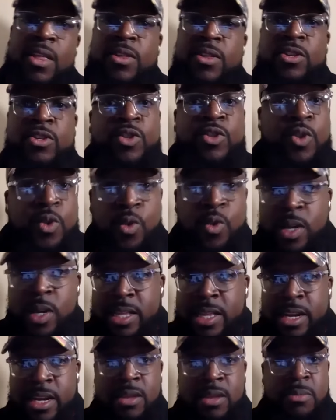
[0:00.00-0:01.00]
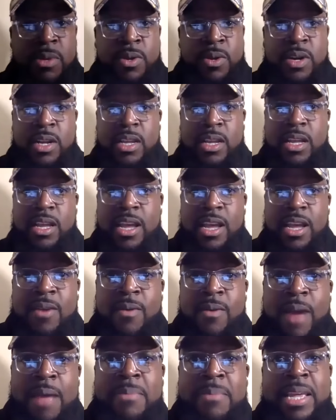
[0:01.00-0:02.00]
the school in their community,
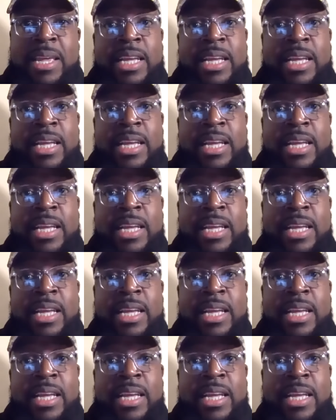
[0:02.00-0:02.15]
right? Okay.